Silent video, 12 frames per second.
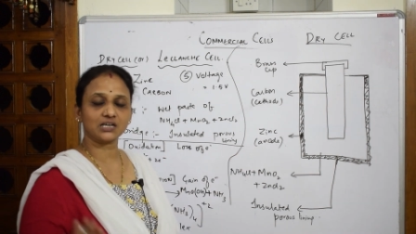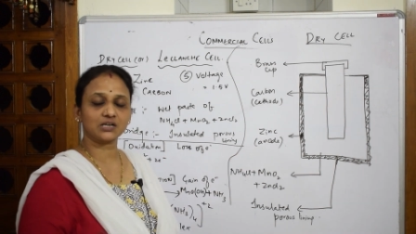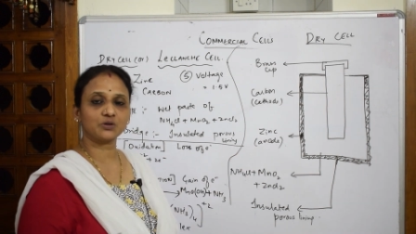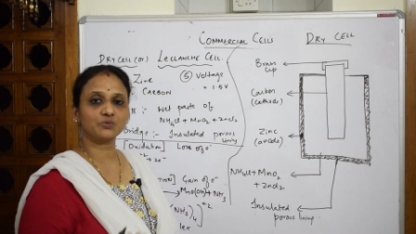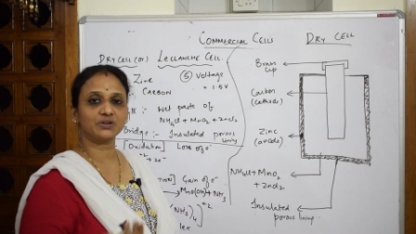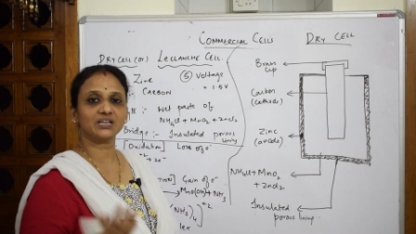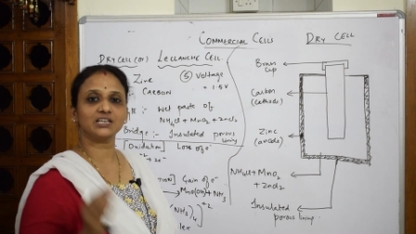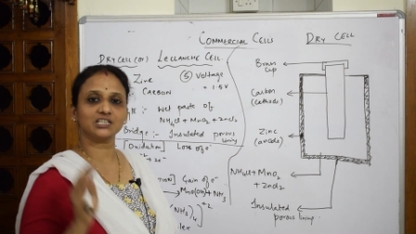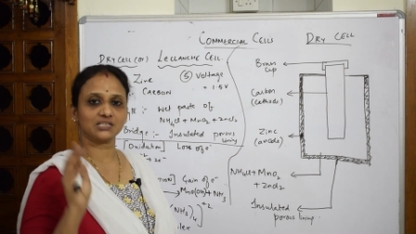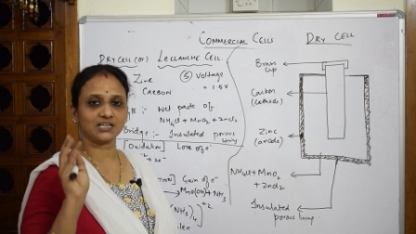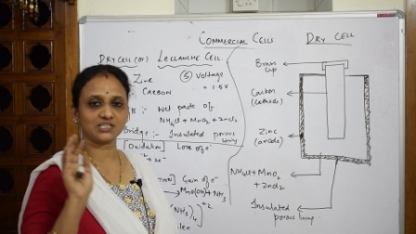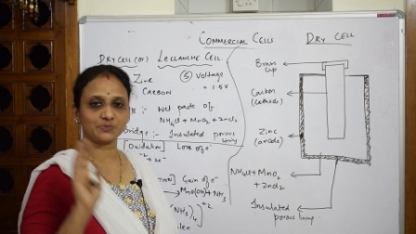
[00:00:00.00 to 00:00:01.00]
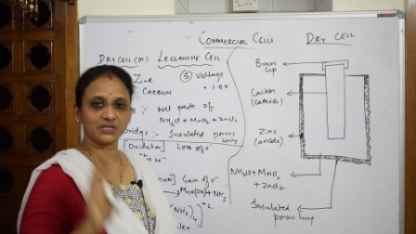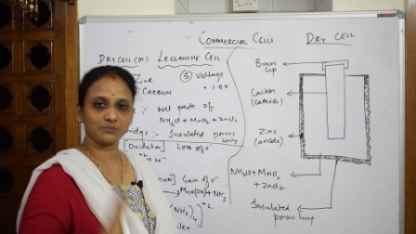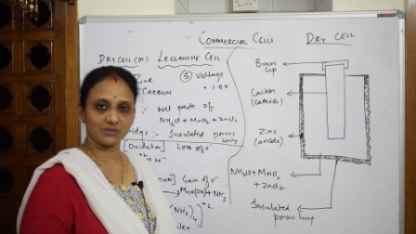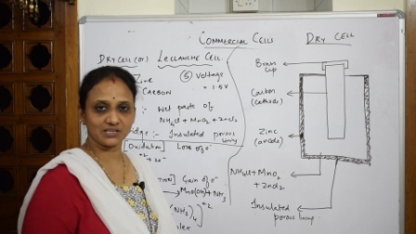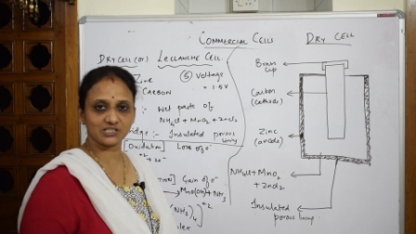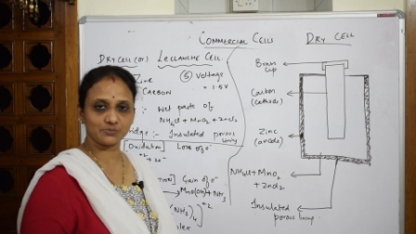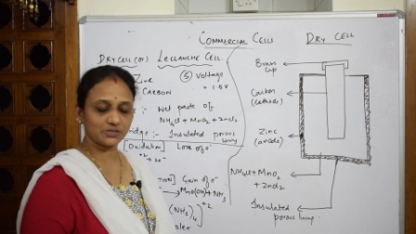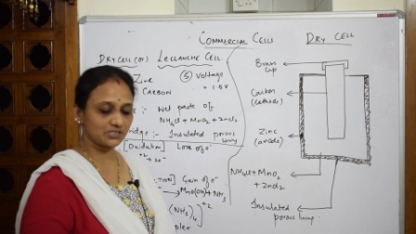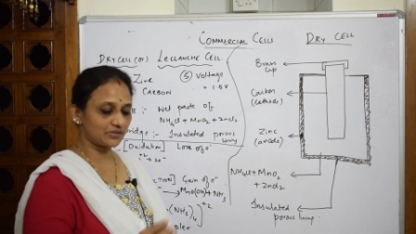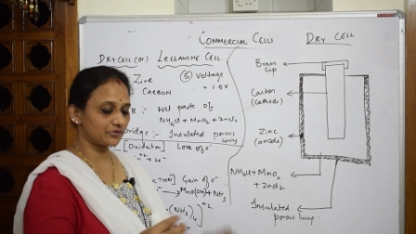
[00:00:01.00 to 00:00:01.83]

around it has become less because